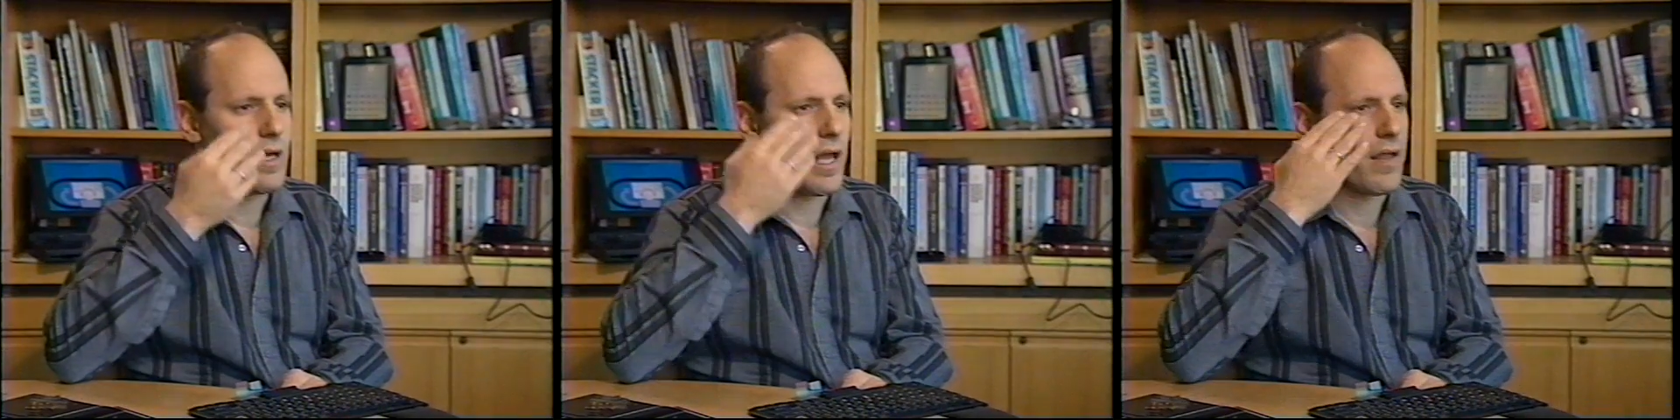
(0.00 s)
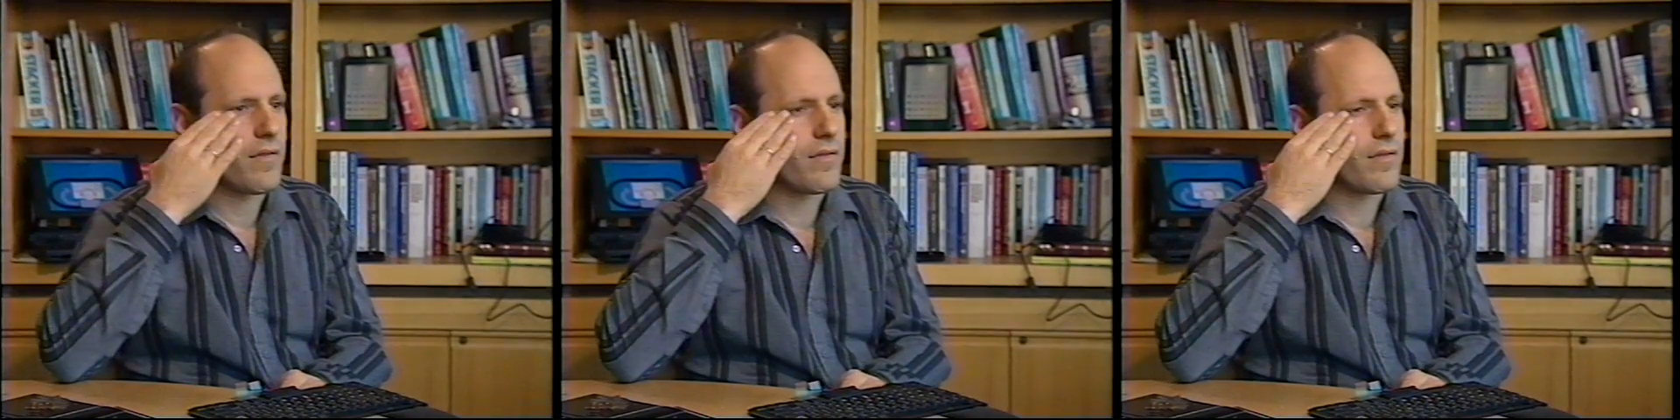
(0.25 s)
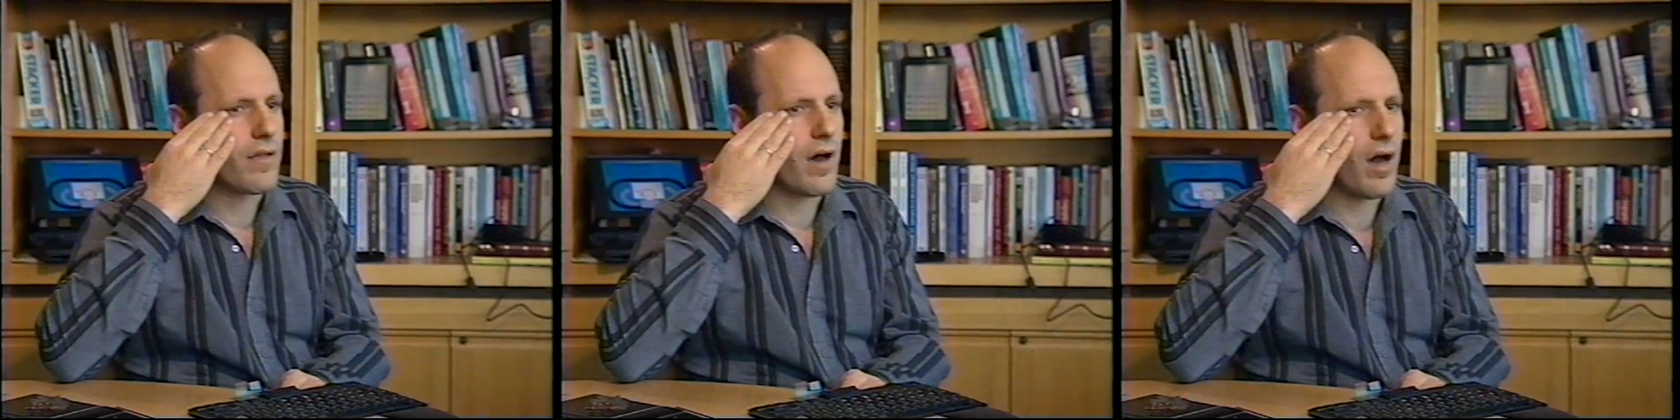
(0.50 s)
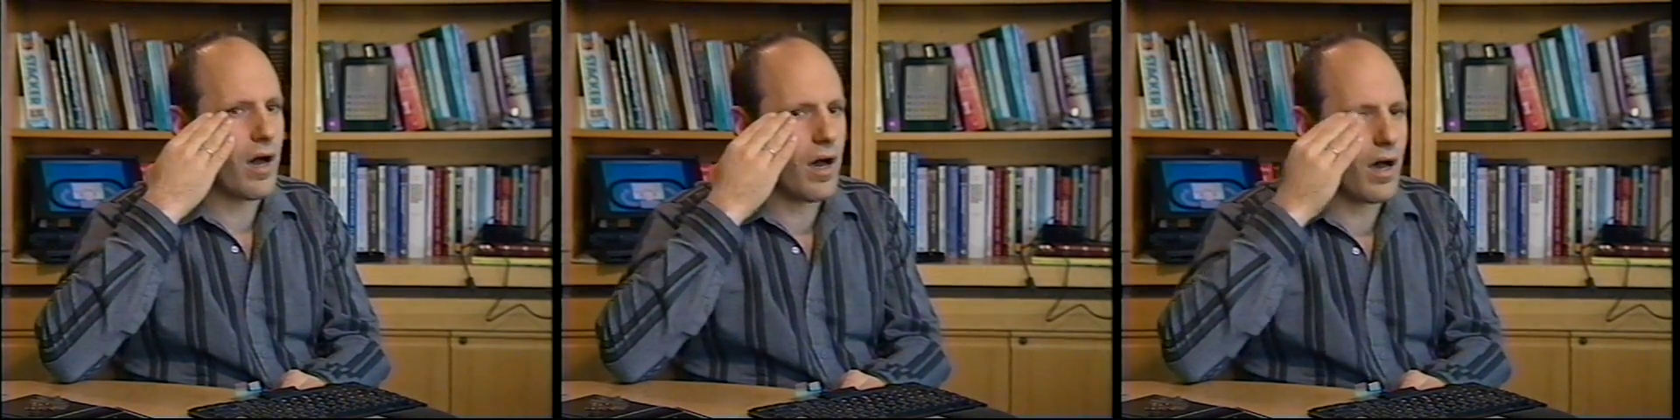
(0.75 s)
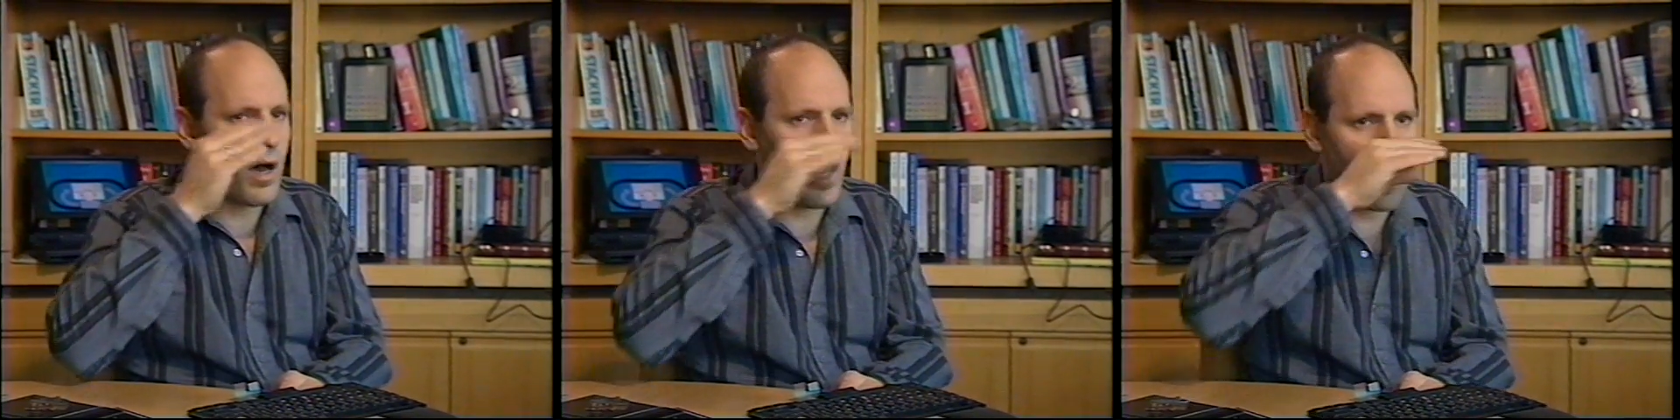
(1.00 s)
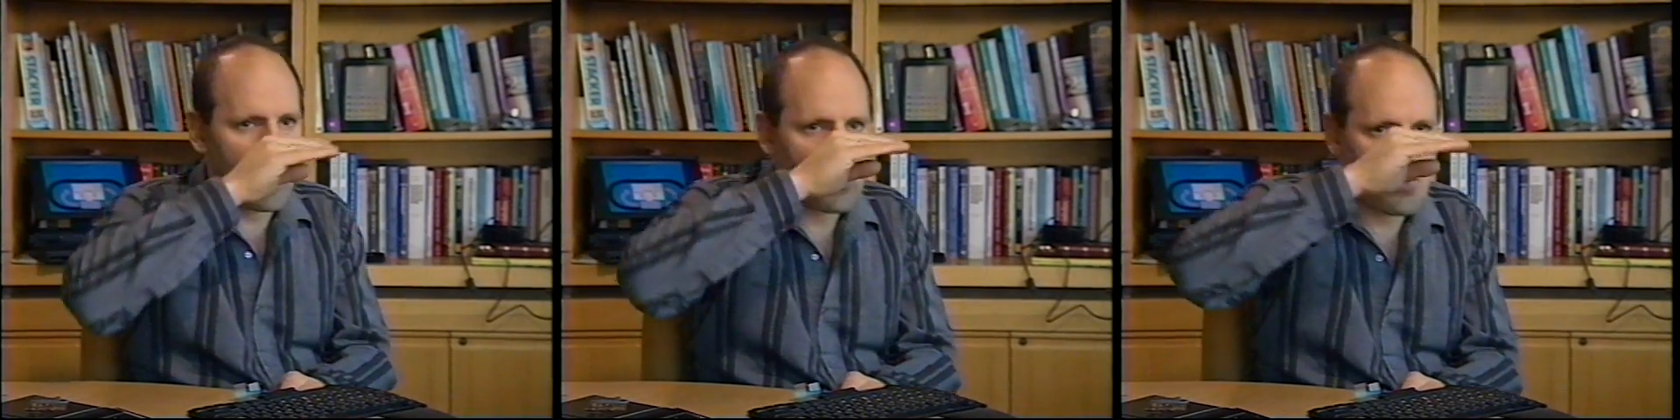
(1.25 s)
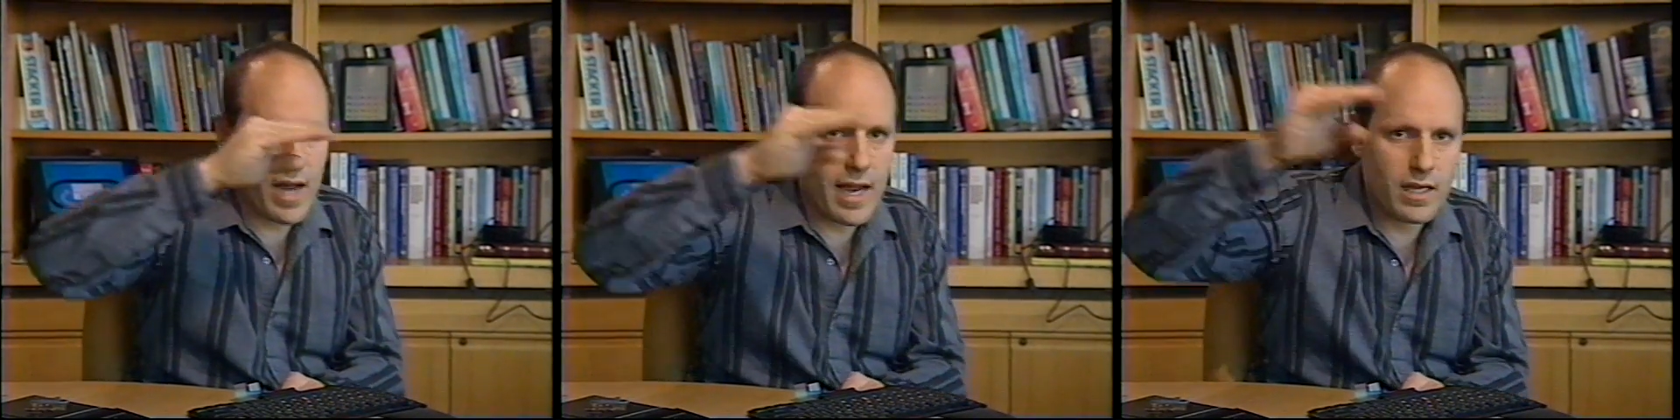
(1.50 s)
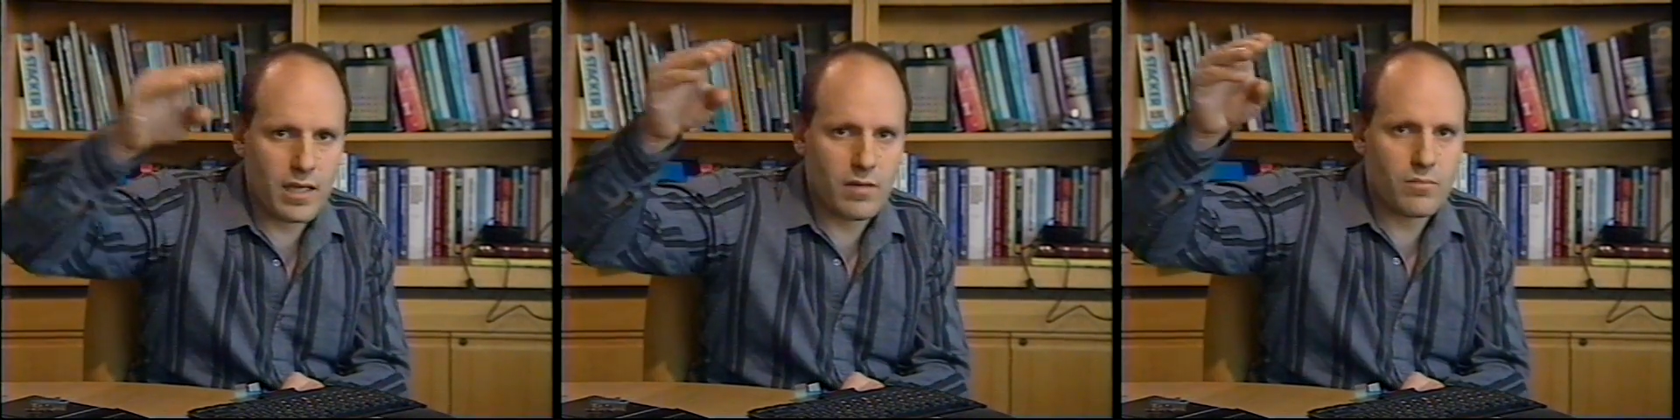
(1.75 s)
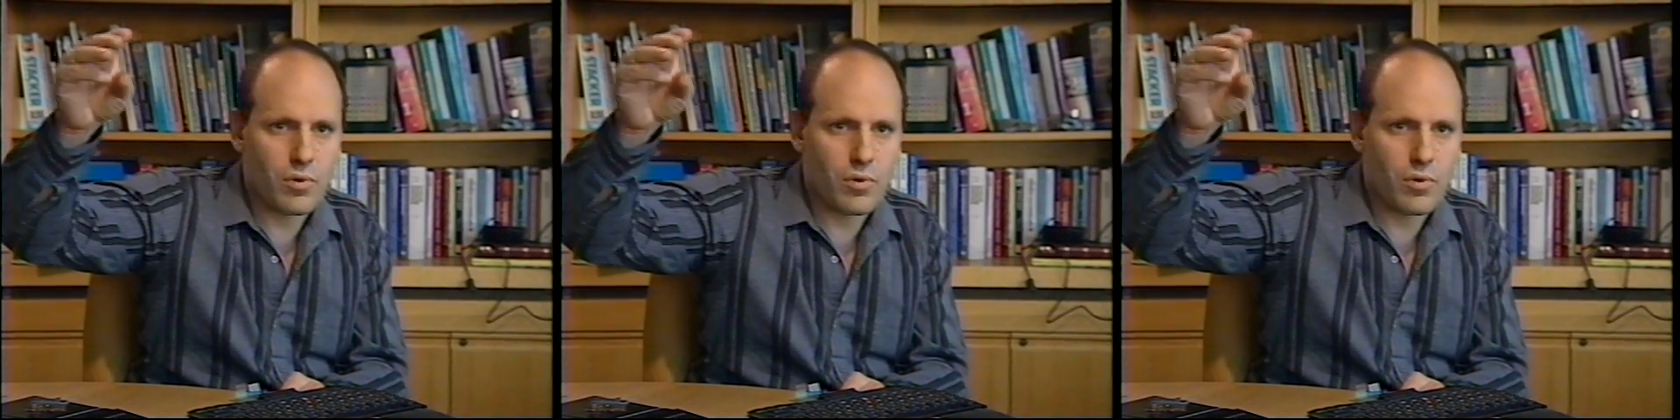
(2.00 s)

and the eye tracking